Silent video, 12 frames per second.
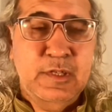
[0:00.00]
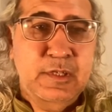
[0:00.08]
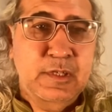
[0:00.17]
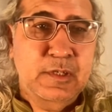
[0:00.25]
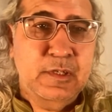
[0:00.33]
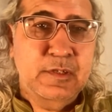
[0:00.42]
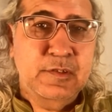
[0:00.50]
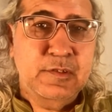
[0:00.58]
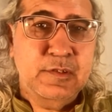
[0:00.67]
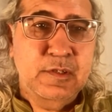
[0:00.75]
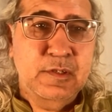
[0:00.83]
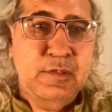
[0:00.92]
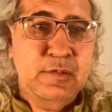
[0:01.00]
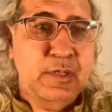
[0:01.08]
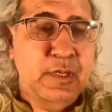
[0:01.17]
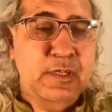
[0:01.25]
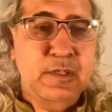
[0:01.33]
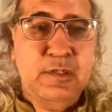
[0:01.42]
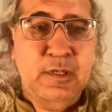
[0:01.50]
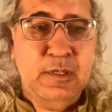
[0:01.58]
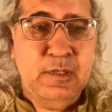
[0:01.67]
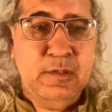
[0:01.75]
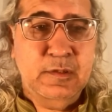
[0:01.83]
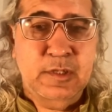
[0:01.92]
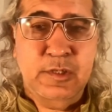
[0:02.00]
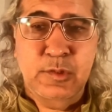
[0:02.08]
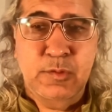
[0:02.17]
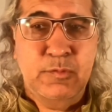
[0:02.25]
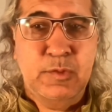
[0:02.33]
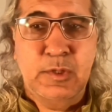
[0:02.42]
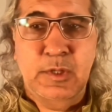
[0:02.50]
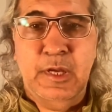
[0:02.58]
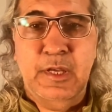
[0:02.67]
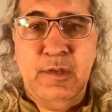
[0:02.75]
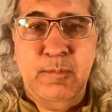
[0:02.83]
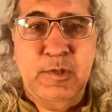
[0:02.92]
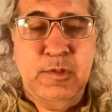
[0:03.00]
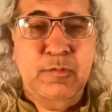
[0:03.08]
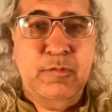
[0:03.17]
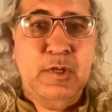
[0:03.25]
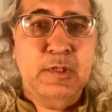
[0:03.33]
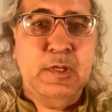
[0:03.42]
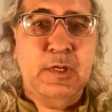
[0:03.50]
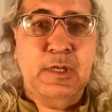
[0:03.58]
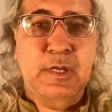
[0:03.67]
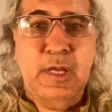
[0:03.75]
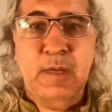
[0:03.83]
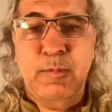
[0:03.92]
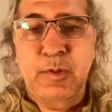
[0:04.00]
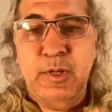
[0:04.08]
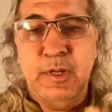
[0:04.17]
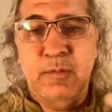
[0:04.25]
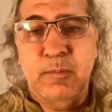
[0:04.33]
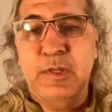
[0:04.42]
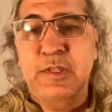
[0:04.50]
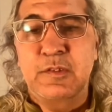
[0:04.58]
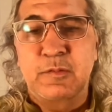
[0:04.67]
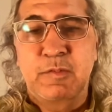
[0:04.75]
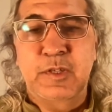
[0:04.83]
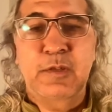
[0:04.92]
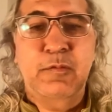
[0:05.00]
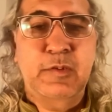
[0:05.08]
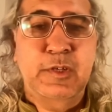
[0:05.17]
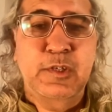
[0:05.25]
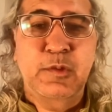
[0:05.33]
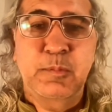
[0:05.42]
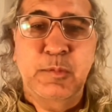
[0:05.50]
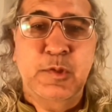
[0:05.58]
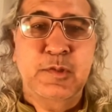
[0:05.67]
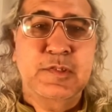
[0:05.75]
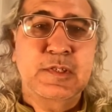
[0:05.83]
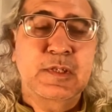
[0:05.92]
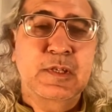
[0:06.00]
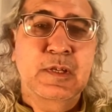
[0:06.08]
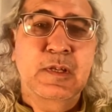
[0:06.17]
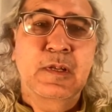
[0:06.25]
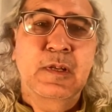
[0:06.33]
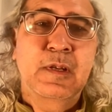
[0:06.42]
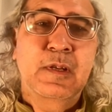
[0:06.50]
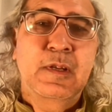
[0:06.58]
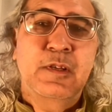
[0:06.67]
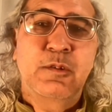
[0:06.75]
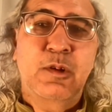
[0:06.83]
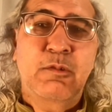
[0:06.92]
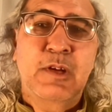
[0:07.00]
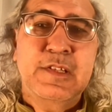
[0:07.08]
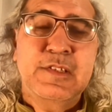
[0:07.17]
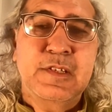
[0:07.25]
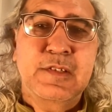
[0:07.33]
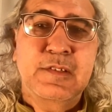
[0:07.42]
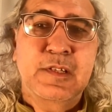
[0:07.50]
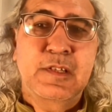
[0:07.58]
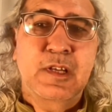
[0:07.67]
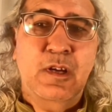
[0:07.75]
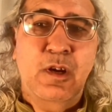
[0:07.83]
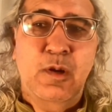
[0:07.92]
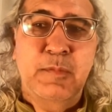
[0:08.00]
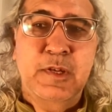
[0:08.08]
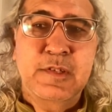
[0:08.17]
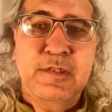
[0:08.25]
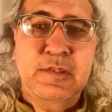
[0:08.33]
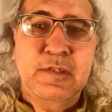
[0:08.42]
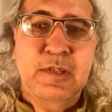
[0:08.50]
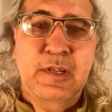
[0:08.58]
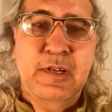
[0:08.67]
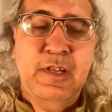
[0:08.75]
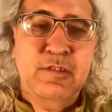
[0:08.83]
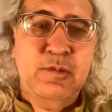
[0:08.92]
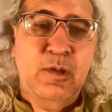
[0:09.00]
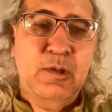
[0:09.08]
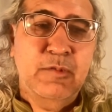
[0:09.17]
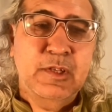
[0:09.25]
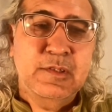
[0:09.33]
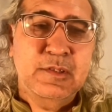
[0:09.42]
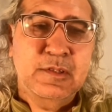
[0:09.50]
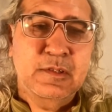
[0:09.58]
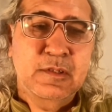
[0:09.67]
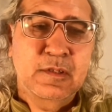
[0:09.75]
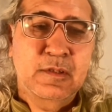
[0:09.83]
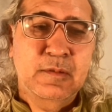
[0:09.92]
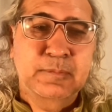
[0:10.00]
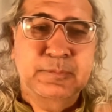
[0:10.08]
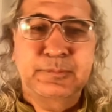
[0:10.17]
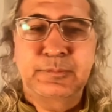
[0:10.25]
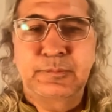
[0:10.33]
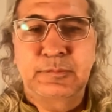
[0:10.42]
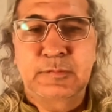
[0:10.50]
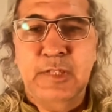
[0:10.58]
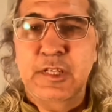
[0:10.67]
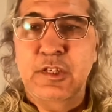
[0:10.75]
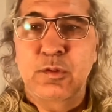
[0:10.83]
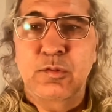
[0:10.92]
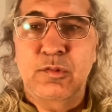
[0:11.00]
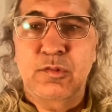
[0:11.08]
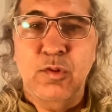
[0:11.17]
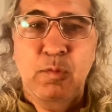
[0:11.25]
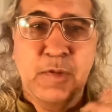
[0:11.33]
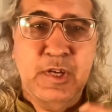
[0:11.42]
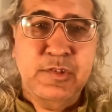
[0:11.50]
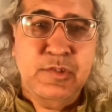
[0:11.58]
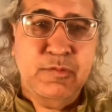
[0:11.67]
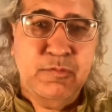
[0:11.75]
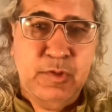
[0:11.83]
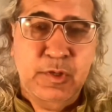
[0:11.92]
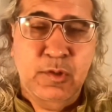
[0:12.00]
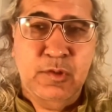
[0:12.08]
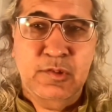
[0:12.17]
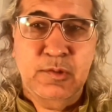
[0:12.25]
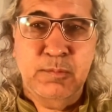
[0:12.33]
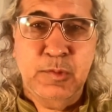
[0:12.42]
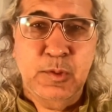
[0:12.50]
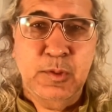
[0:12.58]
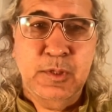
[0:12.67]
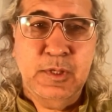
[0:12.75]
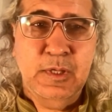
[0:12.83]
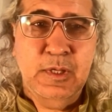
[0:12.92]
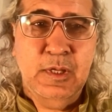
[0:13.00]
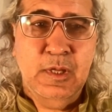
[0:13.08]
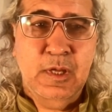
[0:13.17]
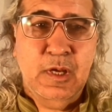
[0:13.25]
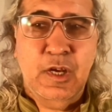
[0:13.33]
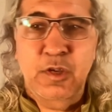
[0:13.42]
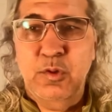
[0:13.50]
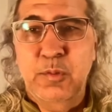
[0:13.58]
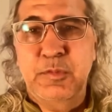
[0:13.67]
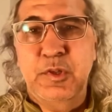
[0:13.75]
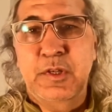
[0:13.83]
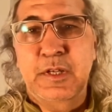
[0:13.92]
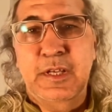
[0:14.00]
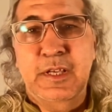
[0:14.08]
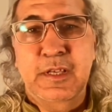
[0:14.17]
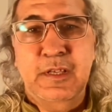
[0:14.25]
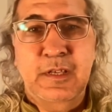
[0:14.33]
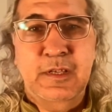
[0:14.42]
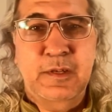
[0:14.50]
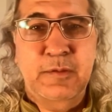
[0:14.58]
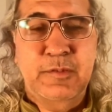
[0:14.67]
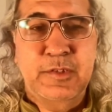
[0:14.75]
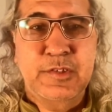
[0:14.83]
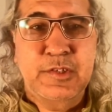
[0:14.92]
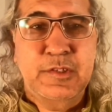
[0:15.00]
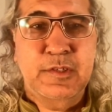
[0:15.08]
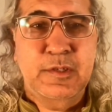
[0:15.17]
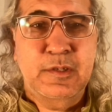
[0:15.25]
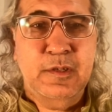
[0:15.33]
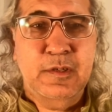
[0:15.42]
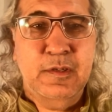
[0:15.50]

any concerns, anything that you would like me to further elaborate, please feel free to post your questions in the comments. And as always, uh, thank you so much for your support. I hope you're taking care of each other.